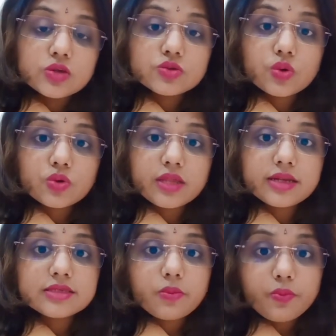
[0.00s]
So
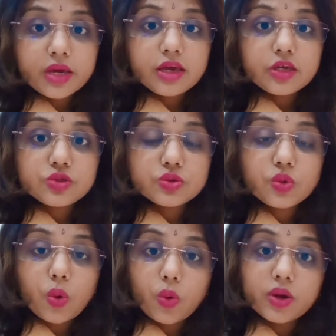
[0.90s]
there is a big
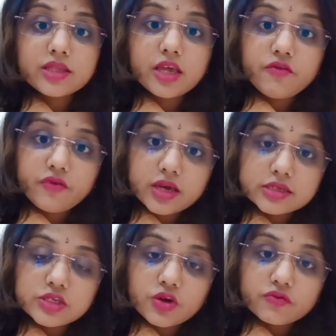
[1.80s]
issue over the
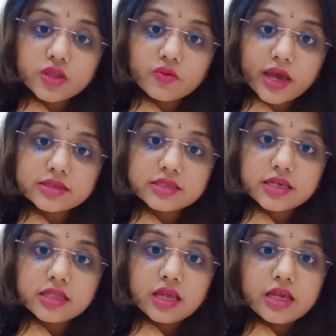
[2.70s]
efficacy of the
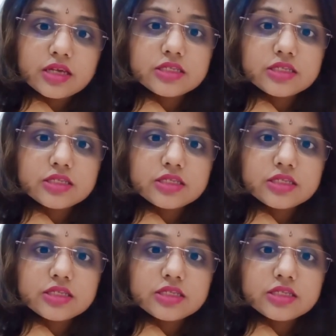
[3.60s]
vaccine.